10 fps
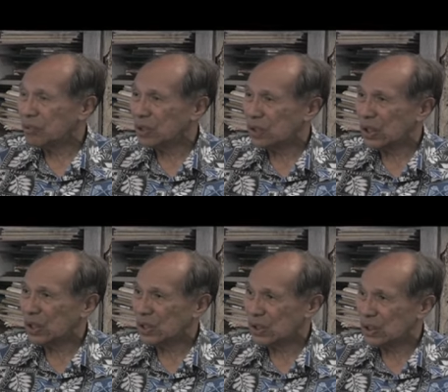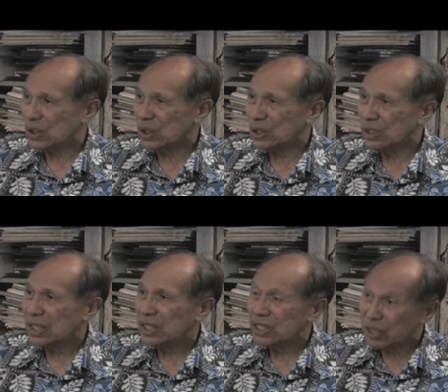mortality, that yeah. is,
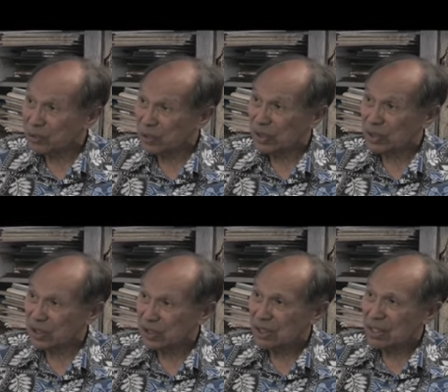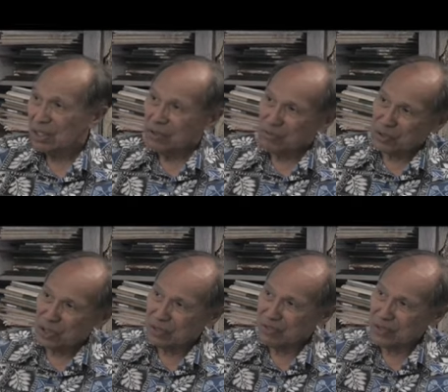death rates yeah. for
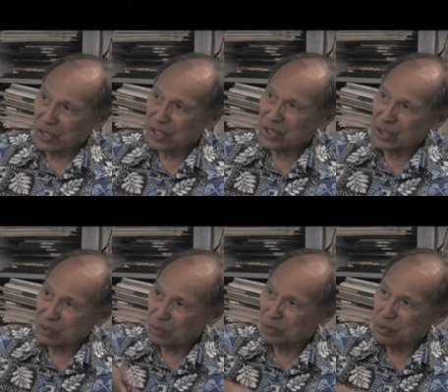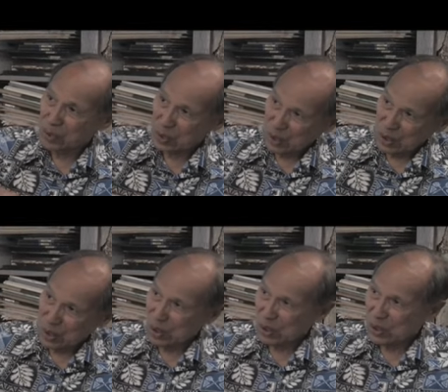different ethnic groups
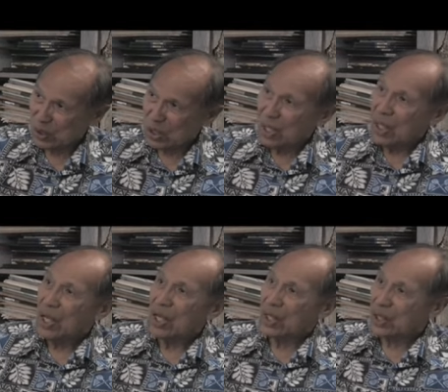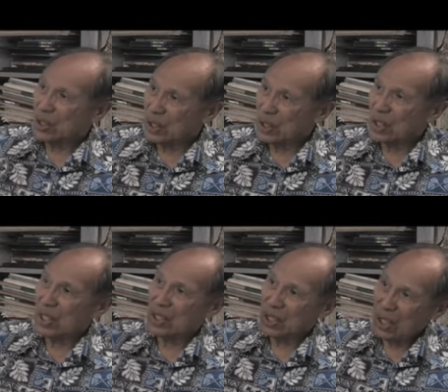here. Mm-hmm. And Kanaka
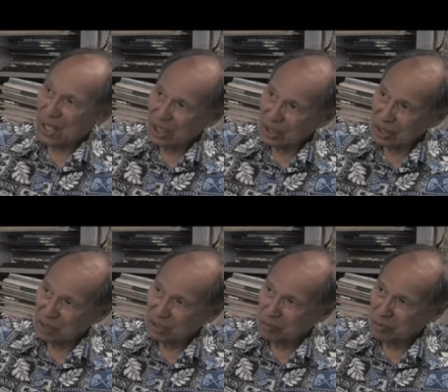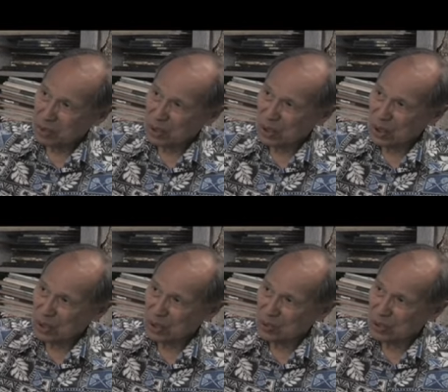had the highest
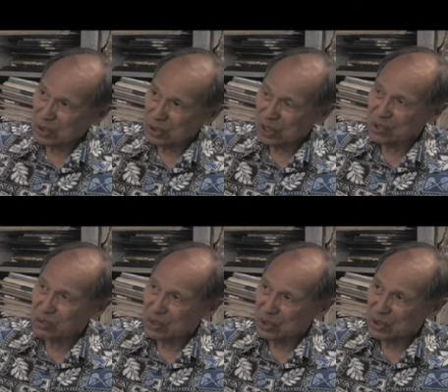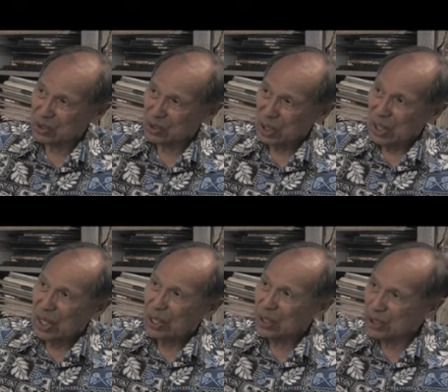mortality rates, death rates,
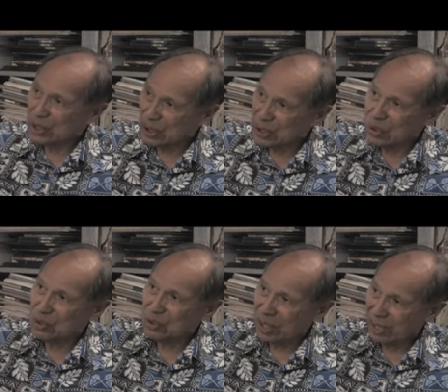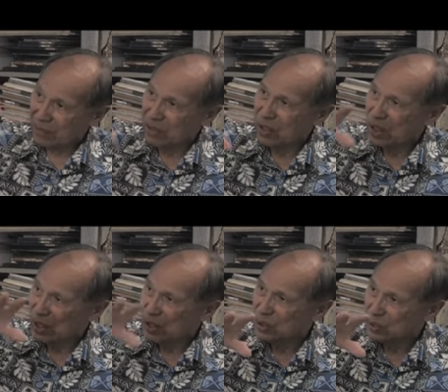and continued to have the
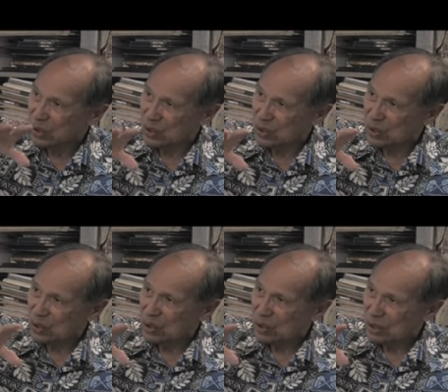highest rates.